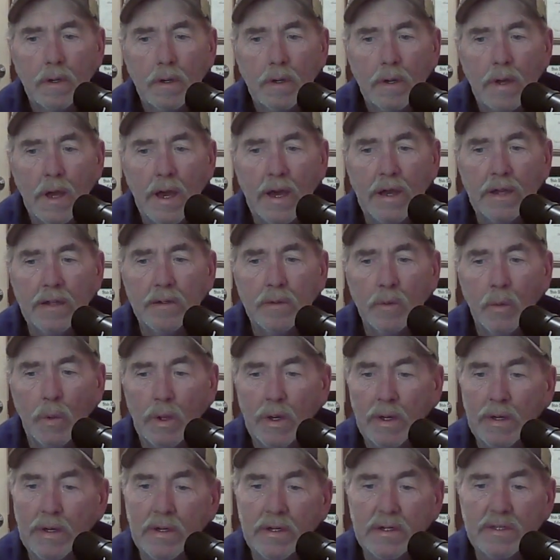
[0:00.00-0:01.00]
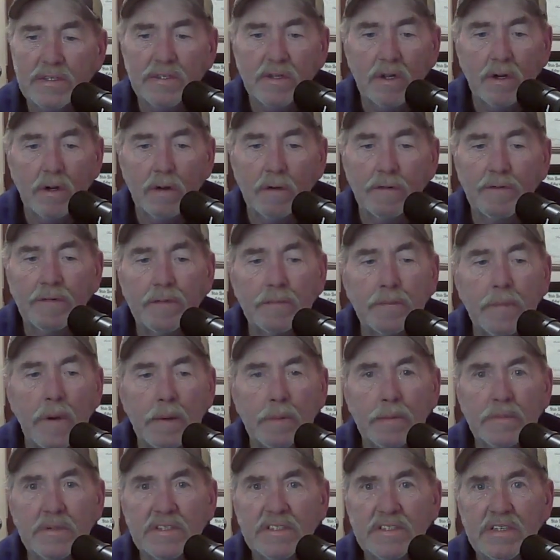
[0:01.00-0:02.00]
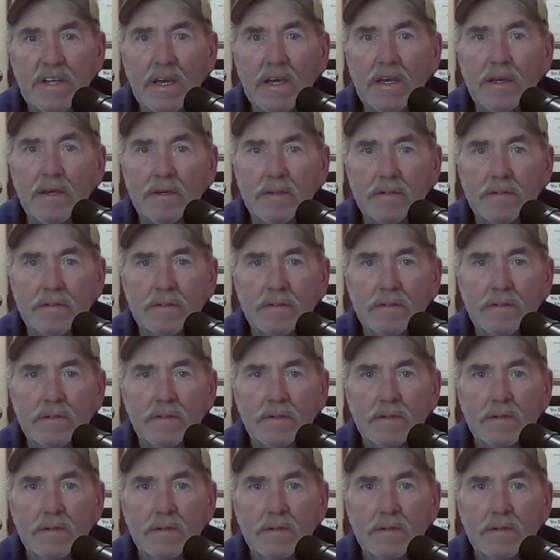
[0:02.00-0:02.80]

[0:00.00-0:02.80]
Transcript: and the willingness to learn from my mistakes.